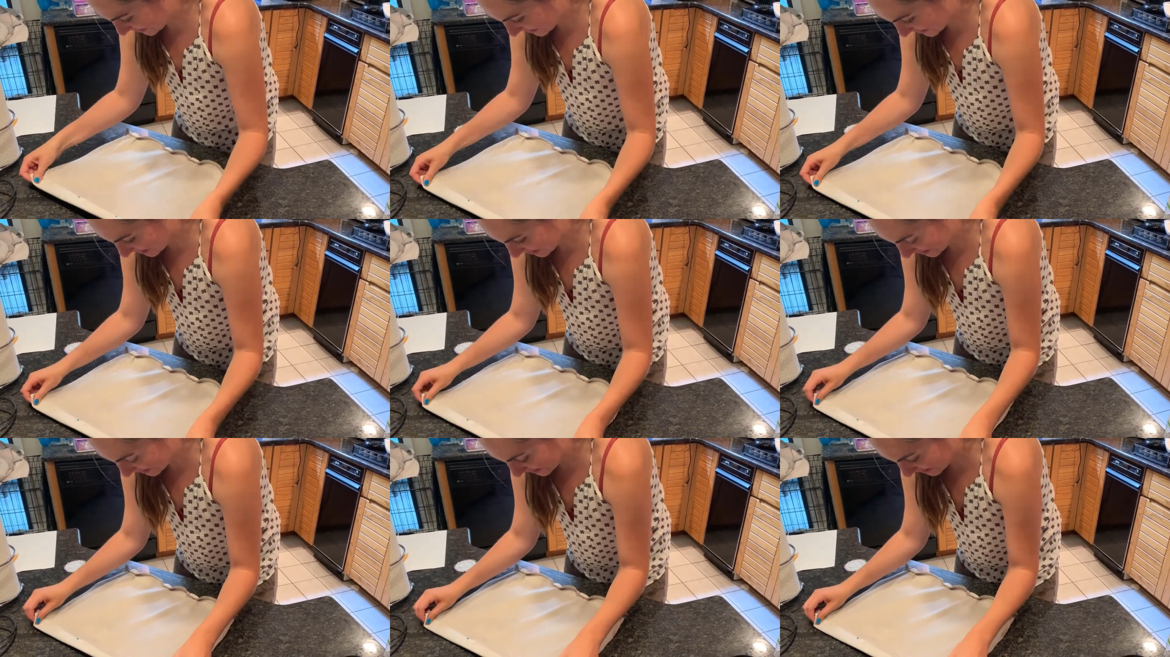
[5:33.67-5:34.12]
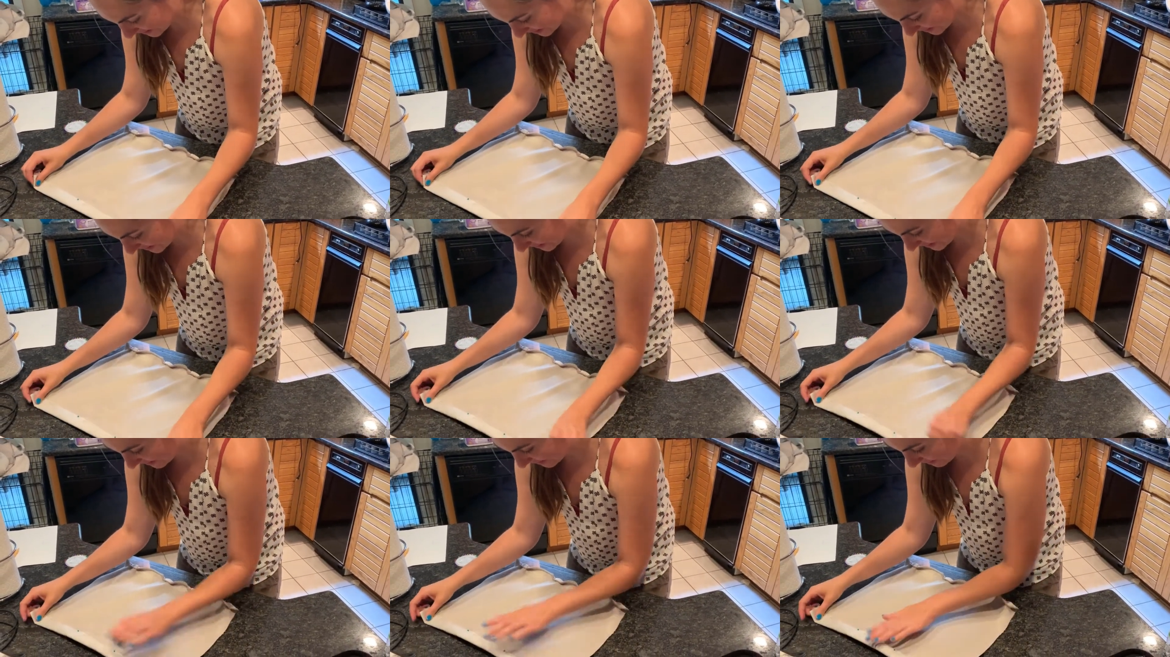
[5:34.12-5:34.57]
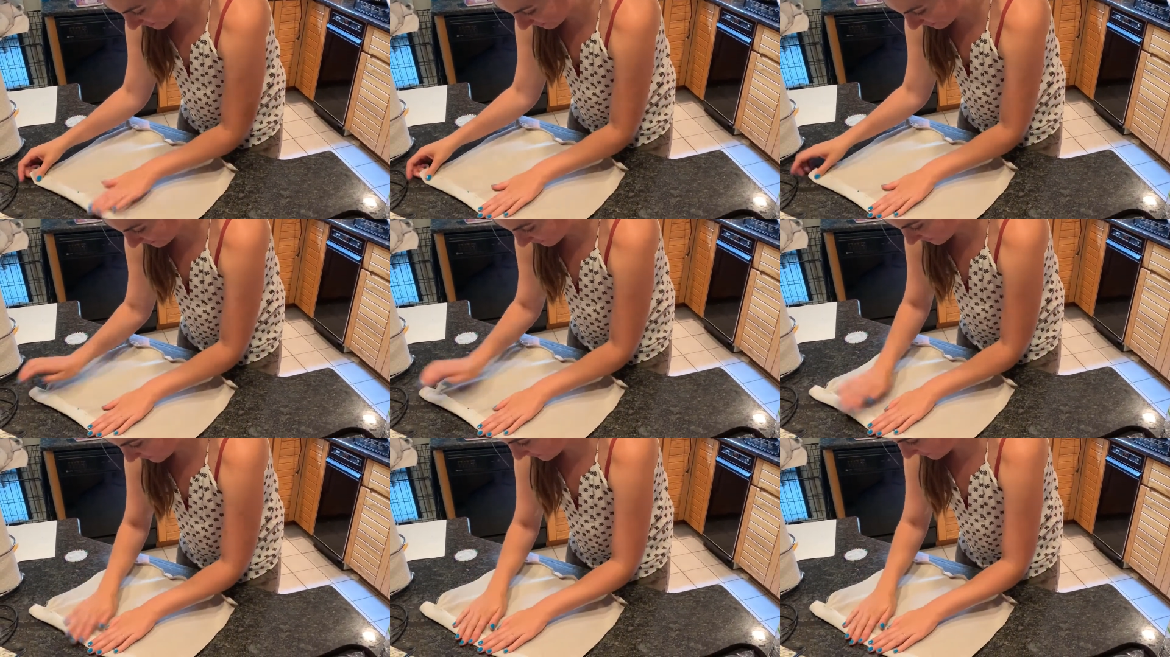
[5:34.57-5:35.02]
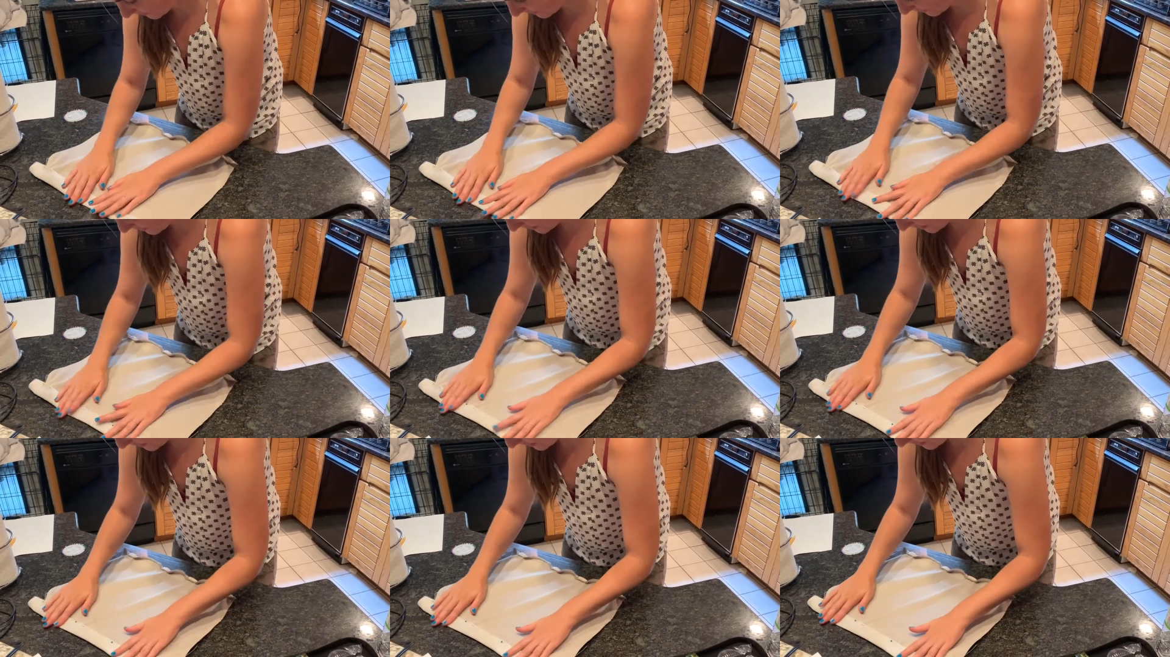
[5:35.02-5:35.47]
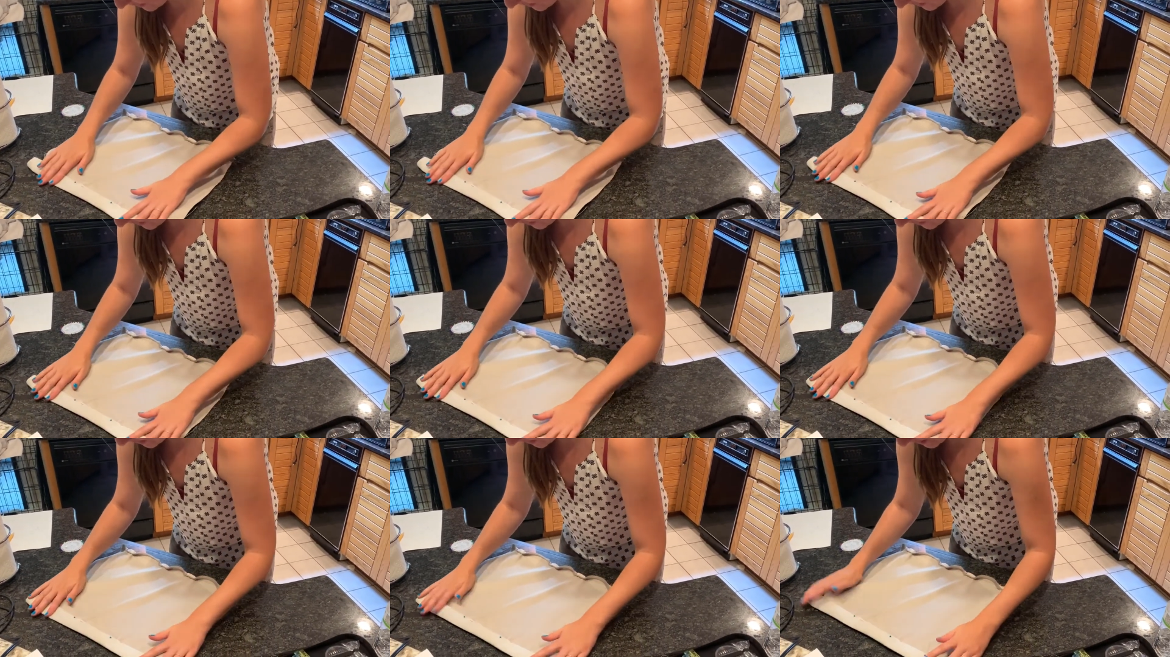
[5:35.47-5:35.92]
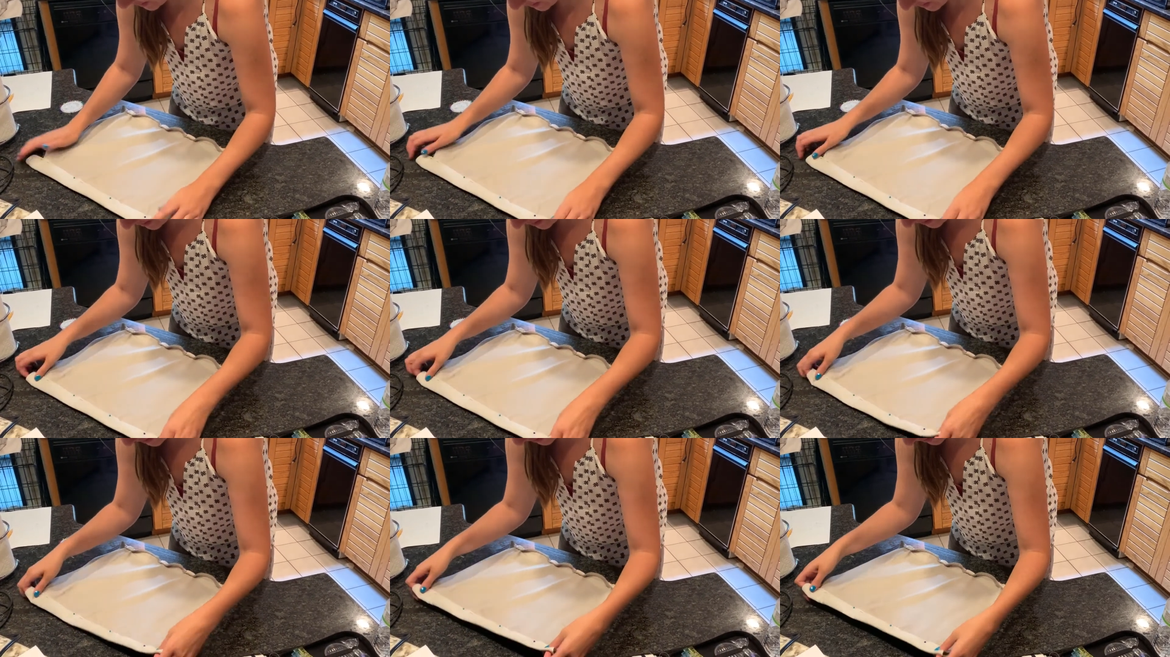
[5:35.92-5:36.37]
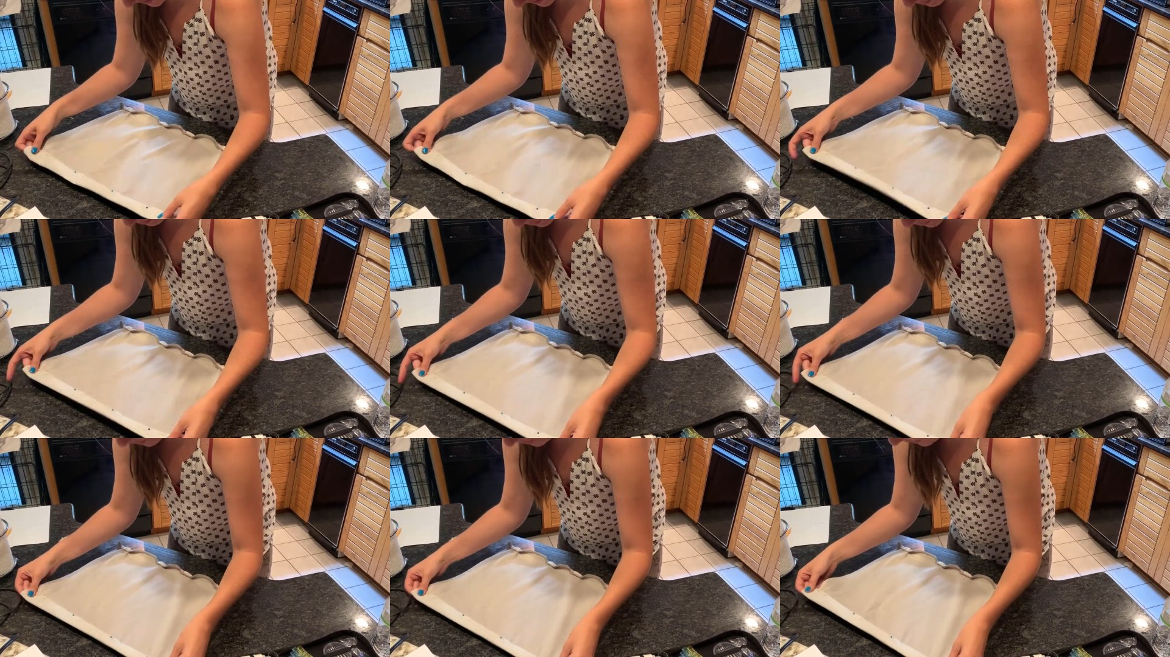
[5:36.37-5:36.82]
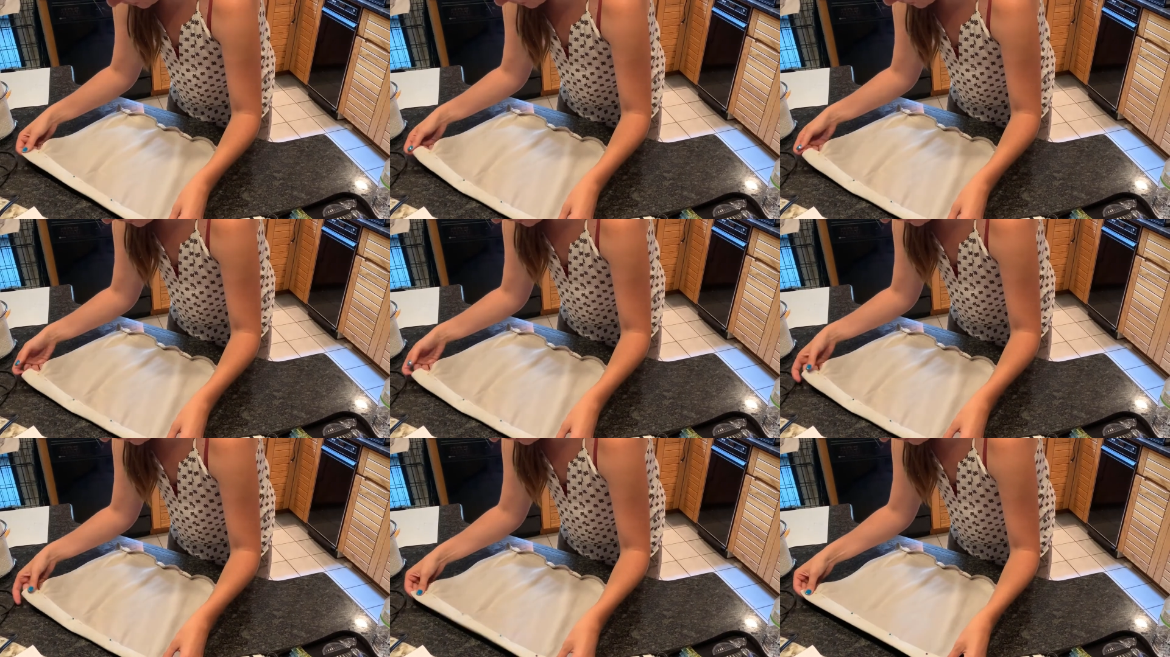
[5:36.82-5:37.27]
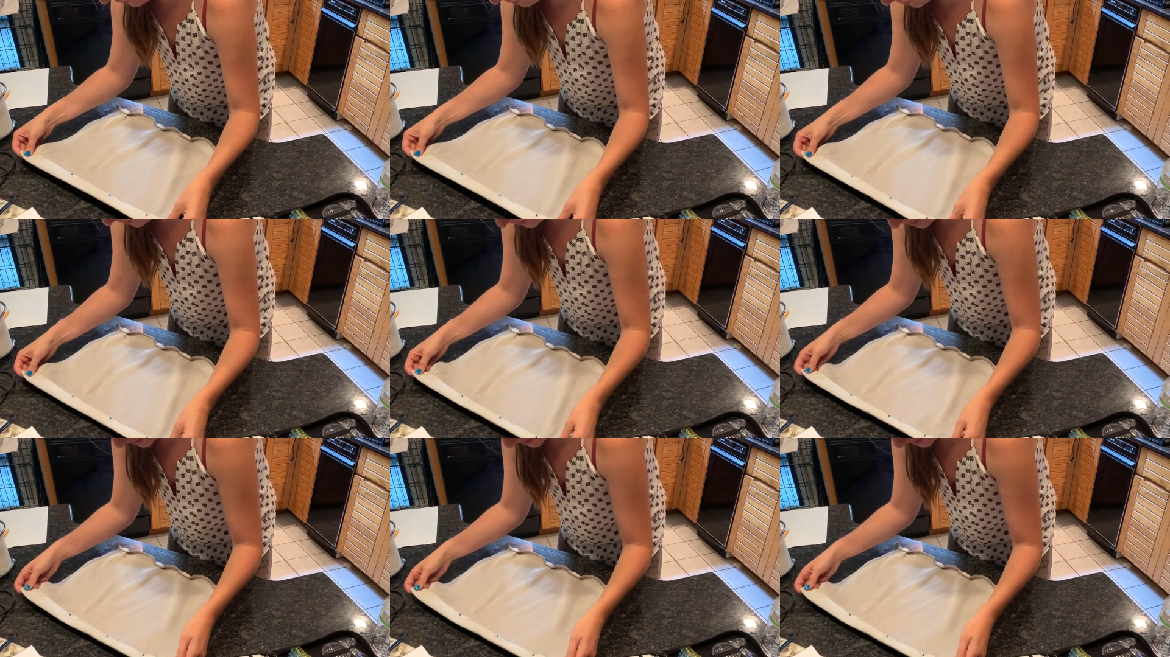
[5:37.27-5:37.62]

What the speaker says: (no speaker visible)